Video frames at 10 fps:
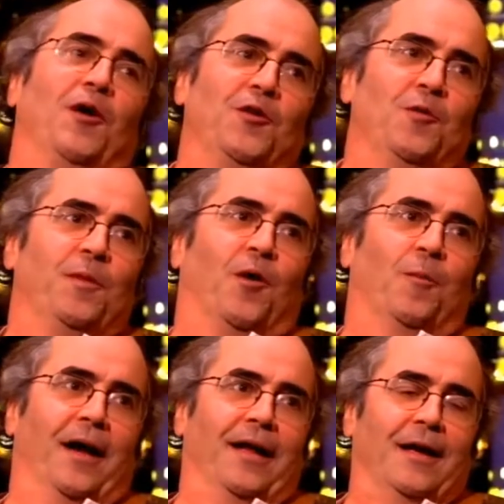knew me, old
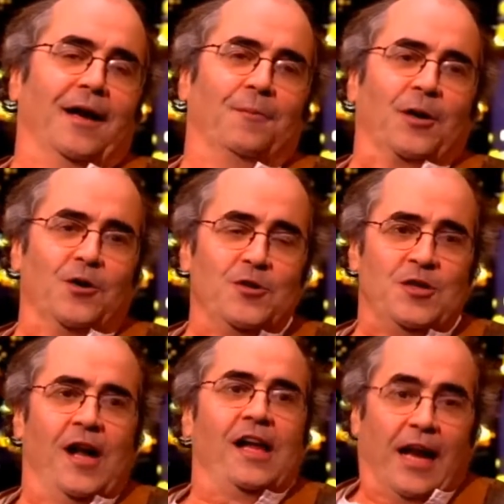man, because,
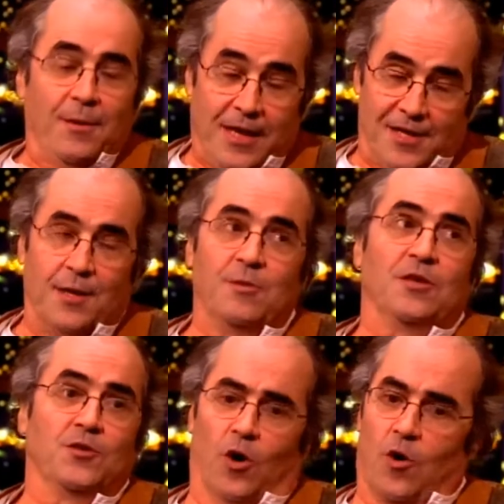he was a
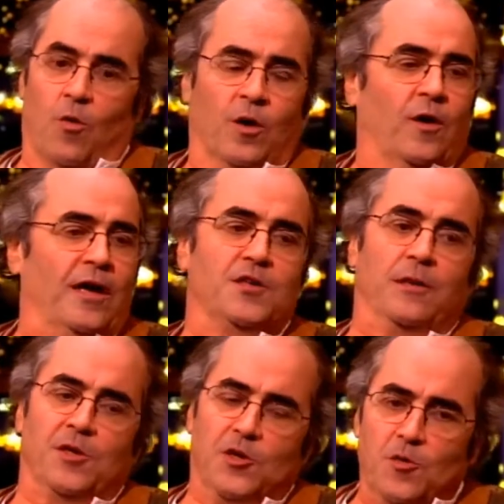dock organiser, he
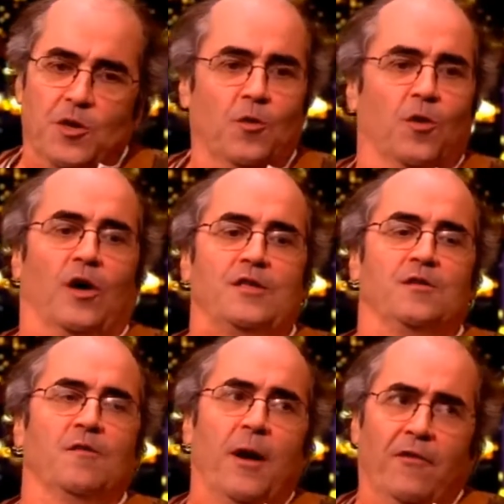was a union organiser, he
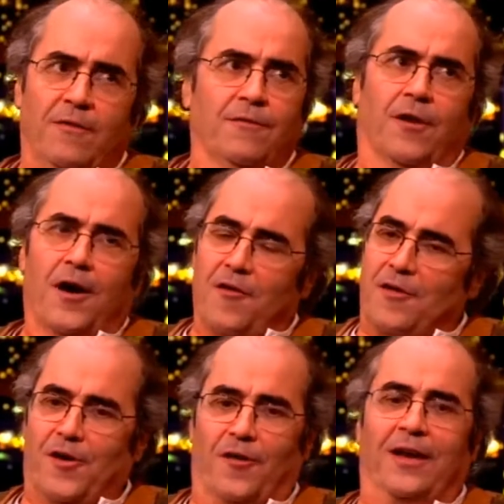was a very, very,
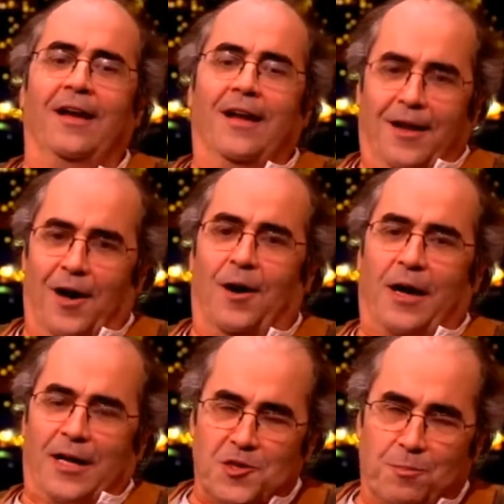very
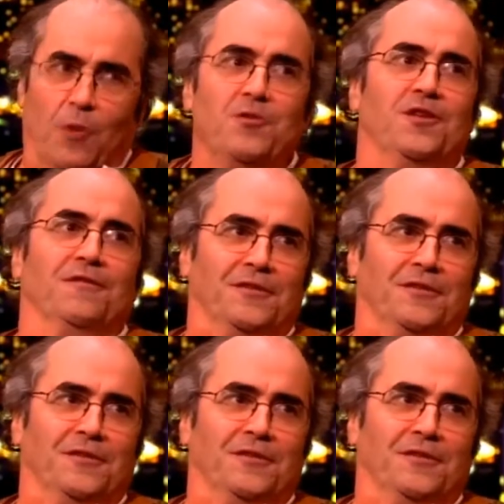explosive